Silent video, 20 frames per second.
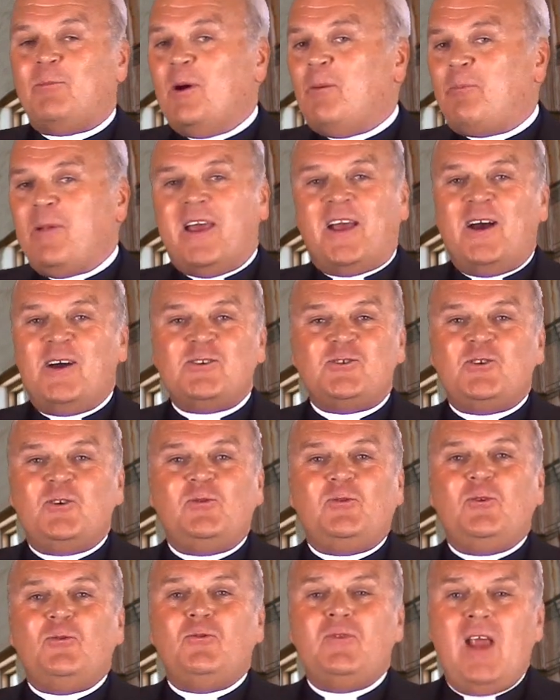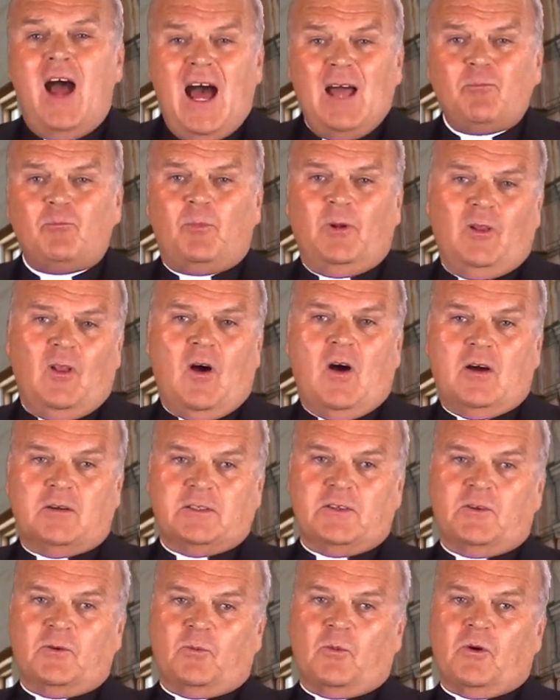But because you do not
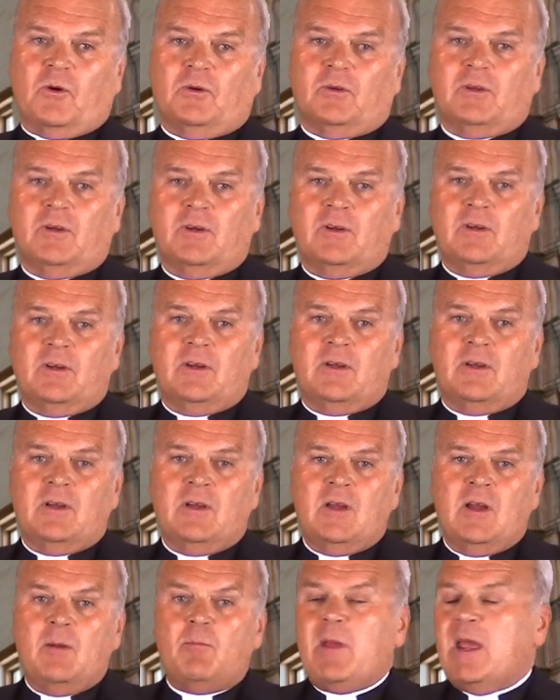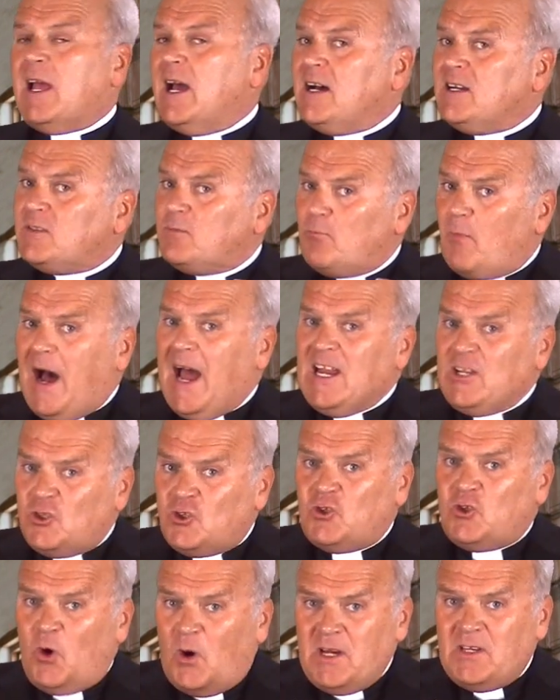belong to the world, because my
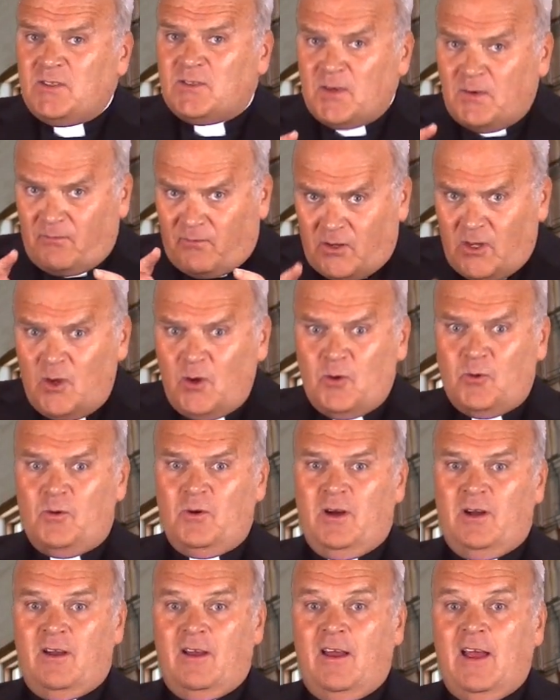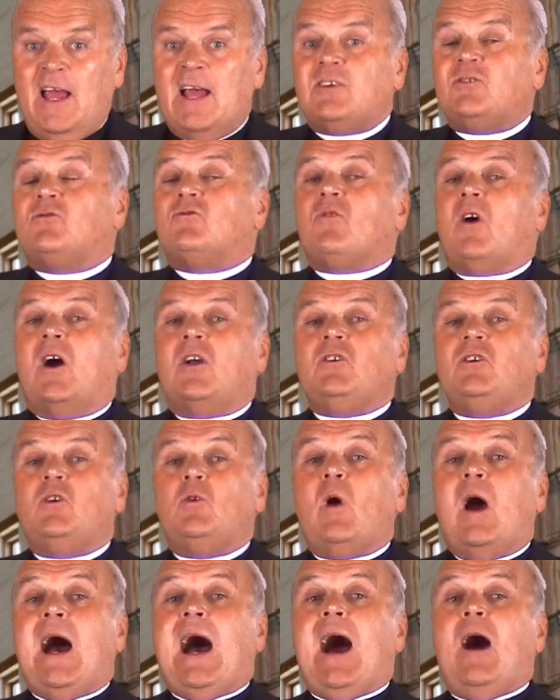choice of you has drawn
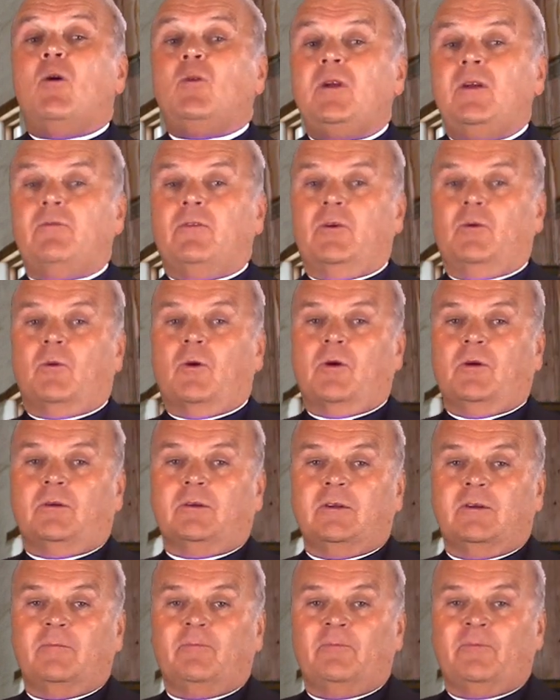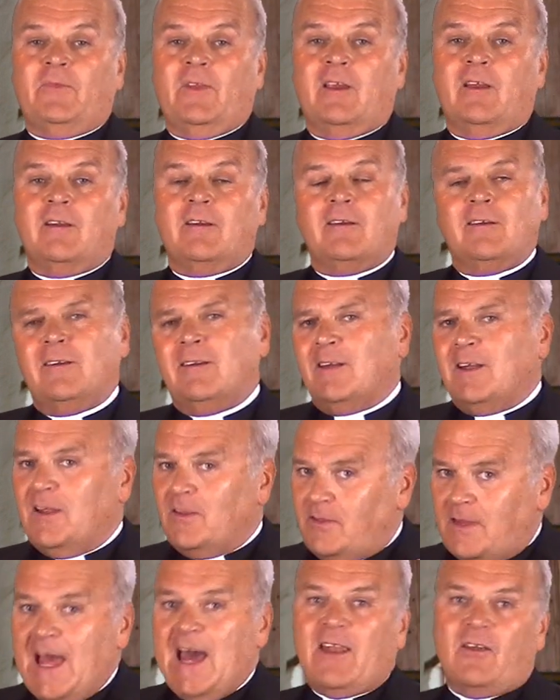you out of the world,
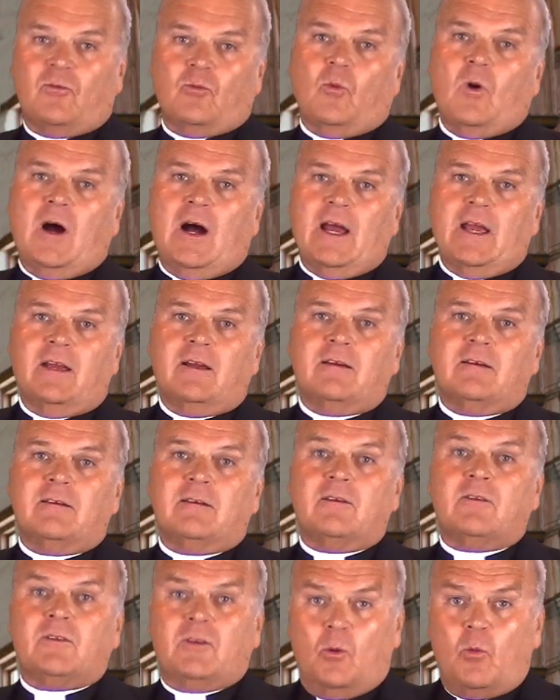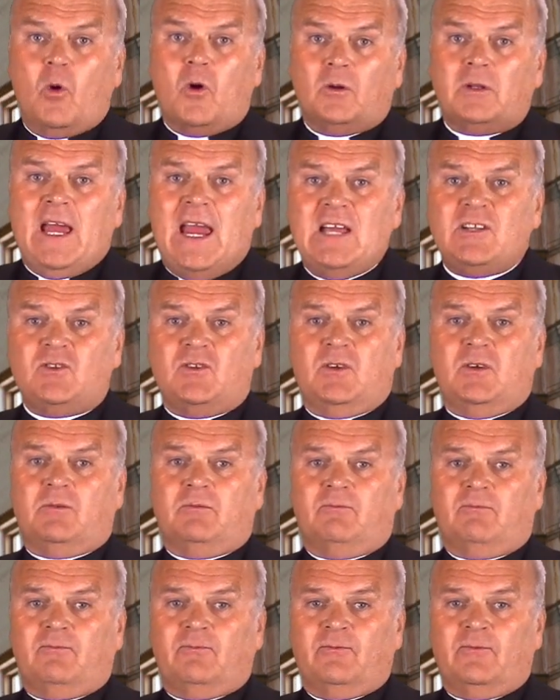that is why the world hates
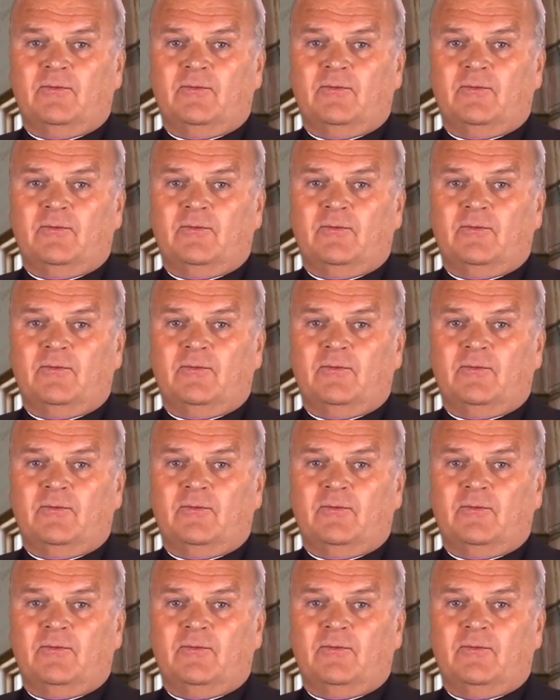you.